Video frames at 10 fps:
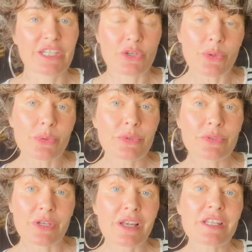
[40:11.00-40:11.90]
and no
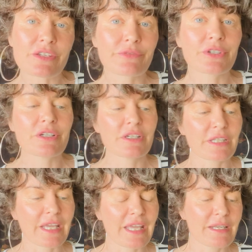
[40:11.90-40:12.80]
knowledge of
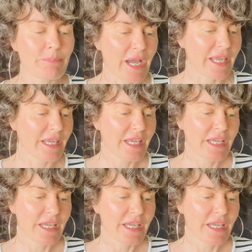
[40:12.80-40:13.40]
God and my